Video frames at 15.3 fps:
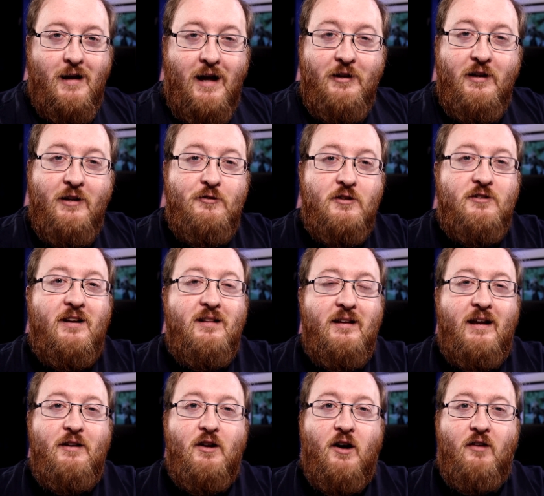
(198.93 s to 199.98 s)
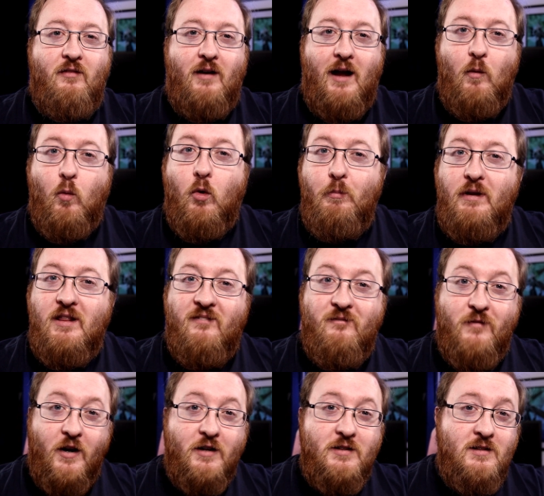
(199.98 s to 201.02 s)
And interestingly enough, I won't be the
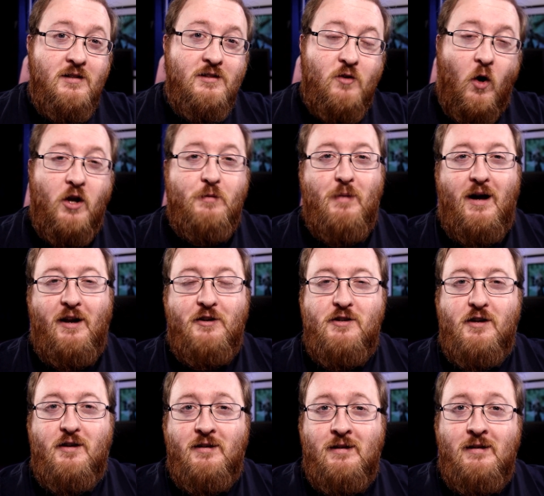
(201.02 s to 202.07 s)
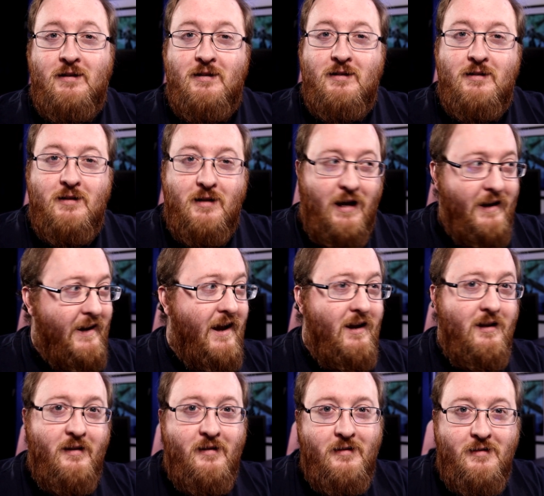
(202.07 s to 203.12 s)
first Scottish manager at Genk.